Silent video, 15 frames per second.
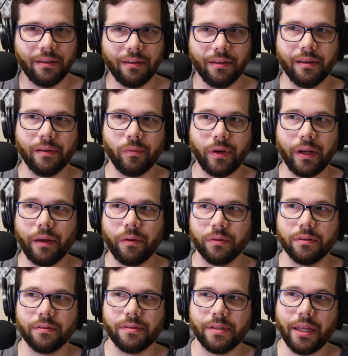what I
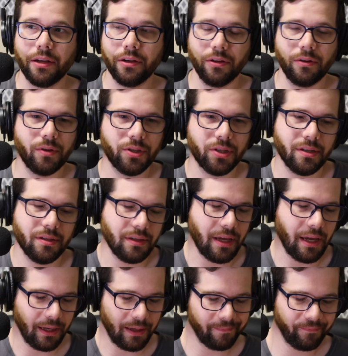would say to do, which is
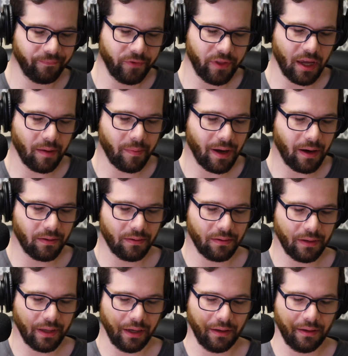like think about
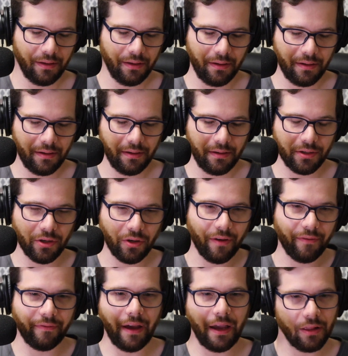like, so you have
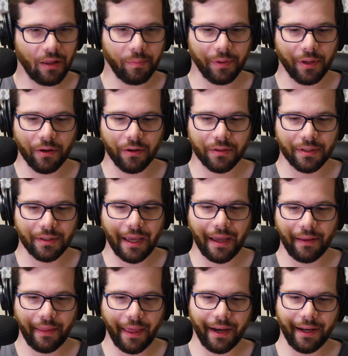file uploads
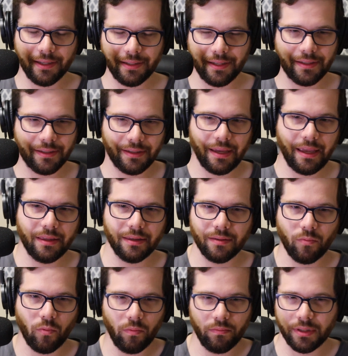that exists in
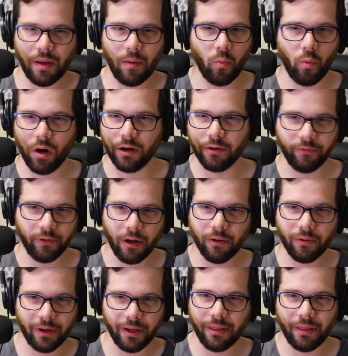some
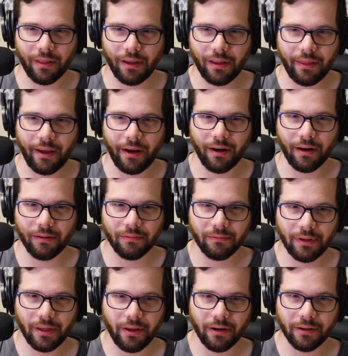workflow in their
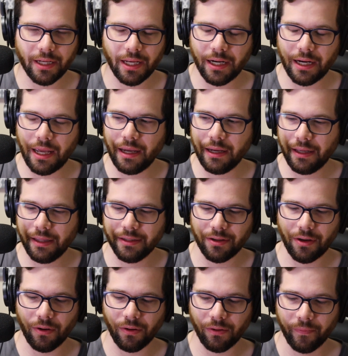day to day, and
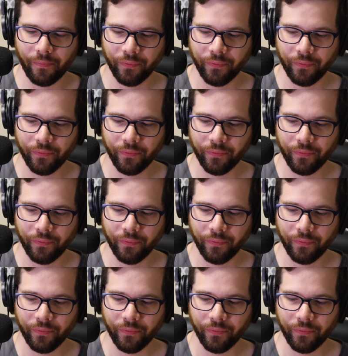so